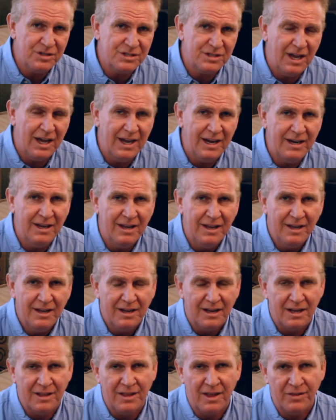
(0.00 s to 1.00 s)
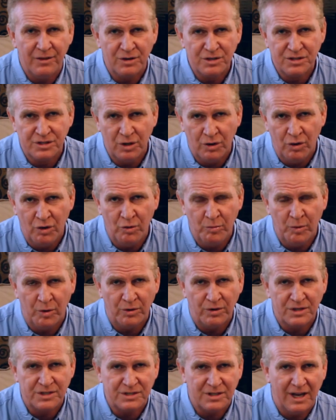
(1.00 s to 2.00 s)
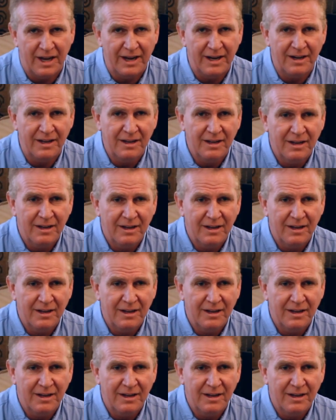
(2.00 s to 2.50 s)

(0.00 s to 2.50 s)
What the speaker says: side, and then there's the homeowner side.